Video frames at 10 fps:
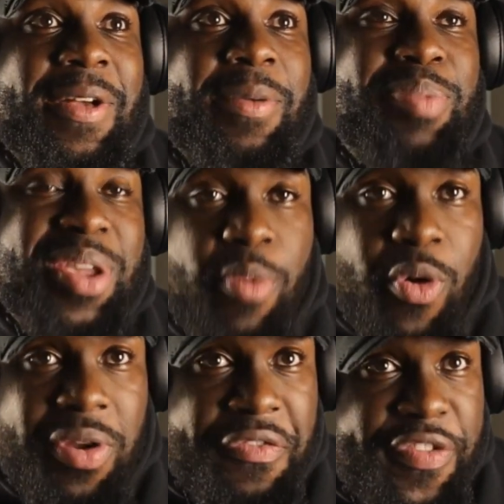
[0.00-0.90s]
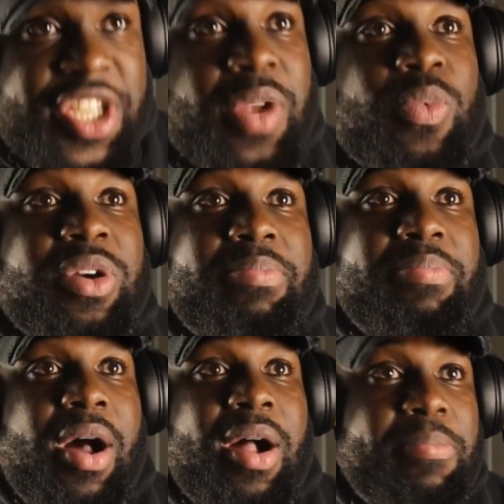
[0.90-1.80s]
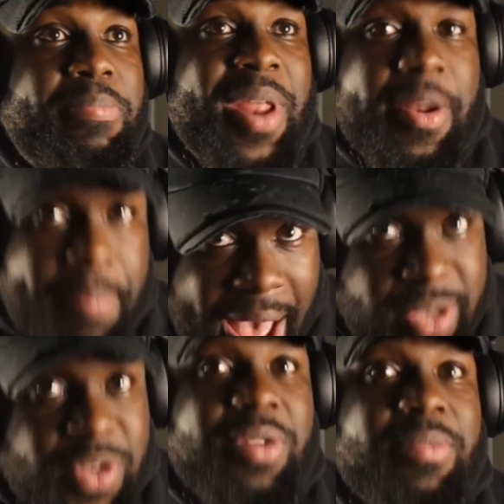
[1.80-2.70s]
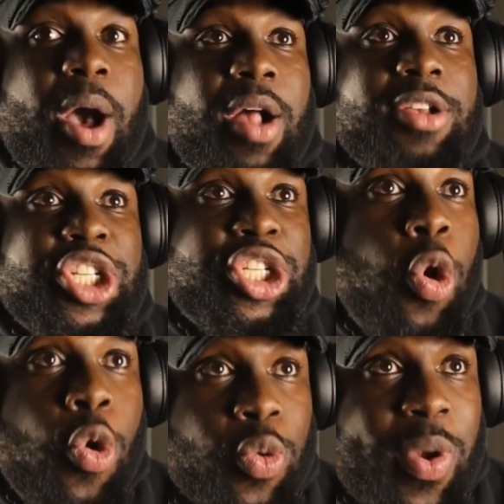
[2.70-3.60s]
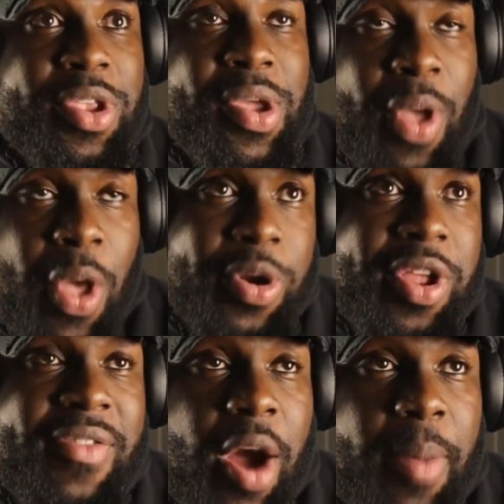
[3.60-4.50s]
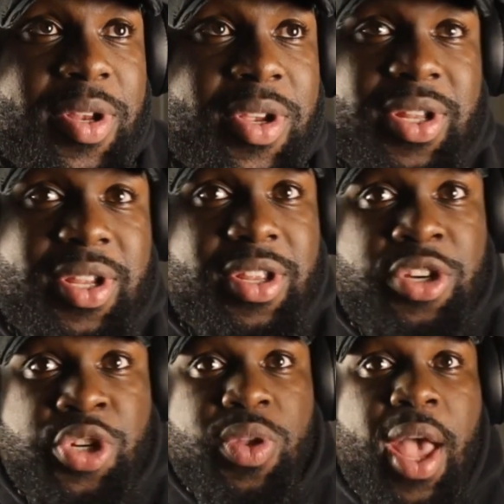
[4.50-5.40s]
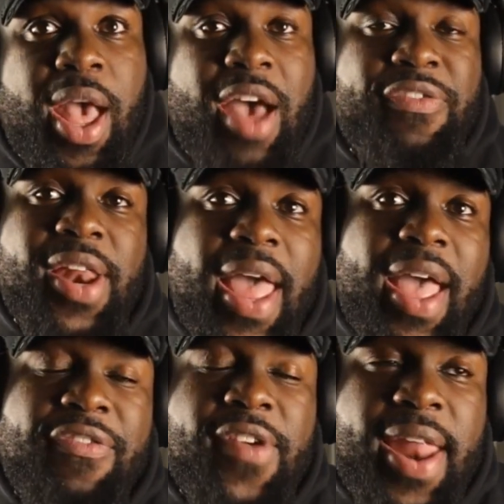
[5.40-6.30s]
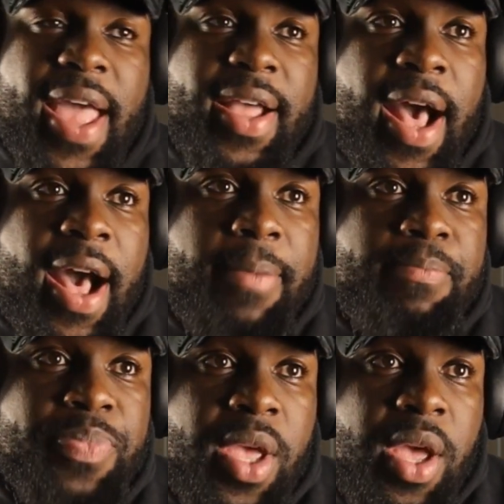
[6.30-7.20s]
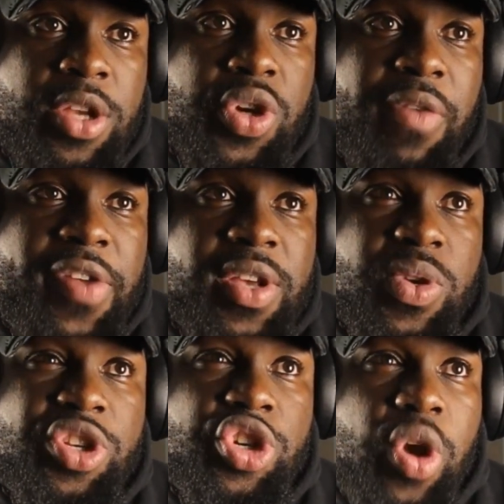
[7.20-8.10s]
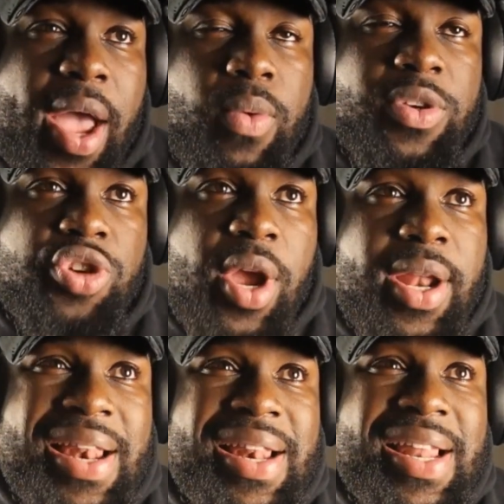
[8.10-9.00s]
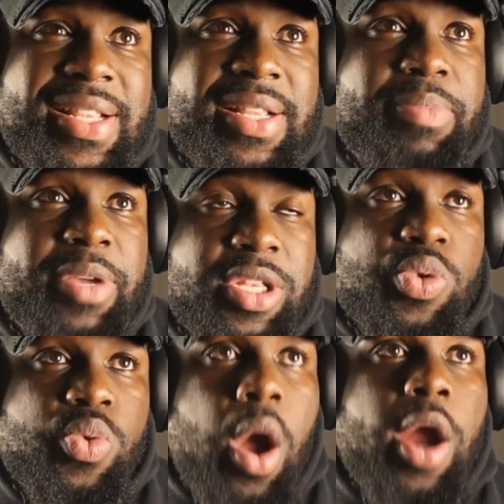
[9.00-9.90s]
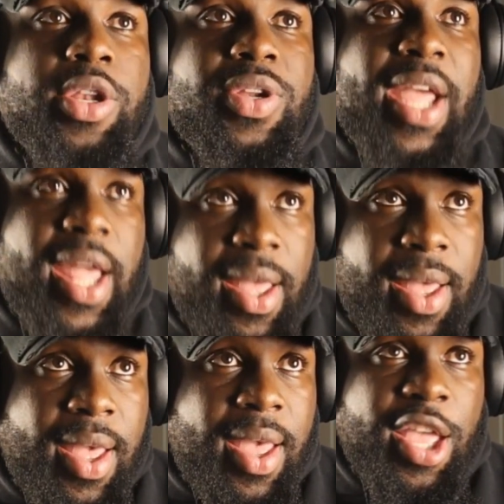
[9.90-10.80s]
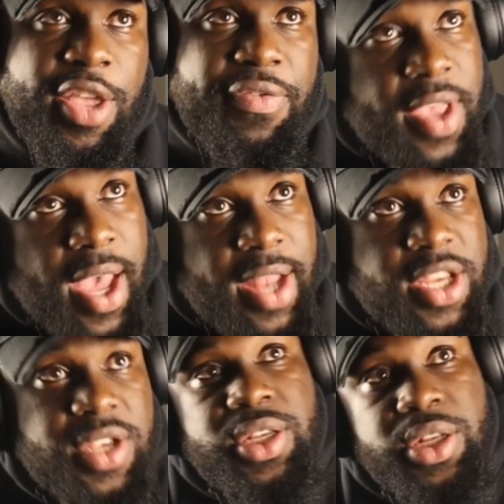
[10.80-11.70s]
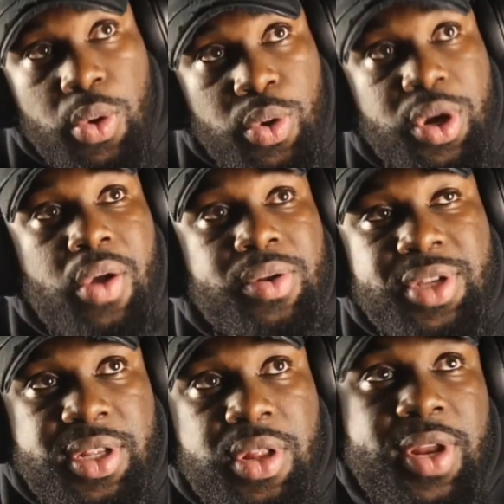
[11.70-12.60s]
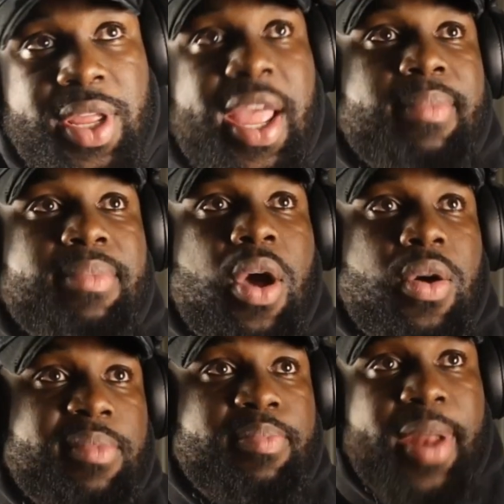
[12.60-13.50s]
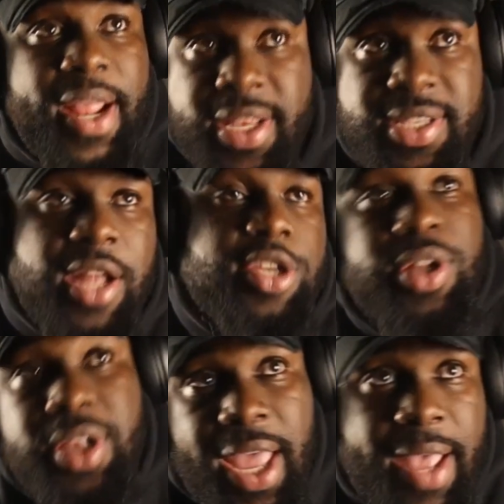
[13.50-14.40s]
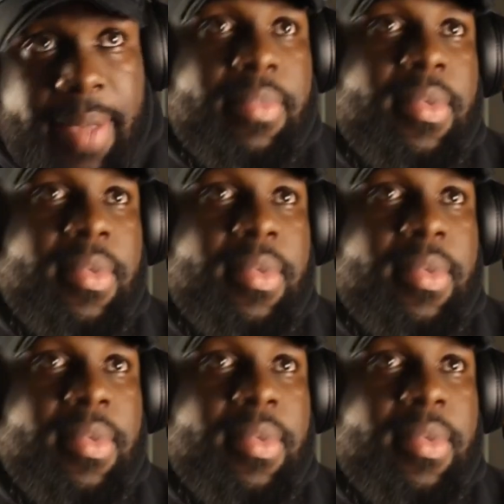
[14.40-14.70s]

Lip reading: Be more efficient with the ball. Play the pass with the ball. Shoot when you have an opportunity to shoot. I feel like Joao Felix was trying a little bit too hard today. If he had just slowed the game down and played his natural game,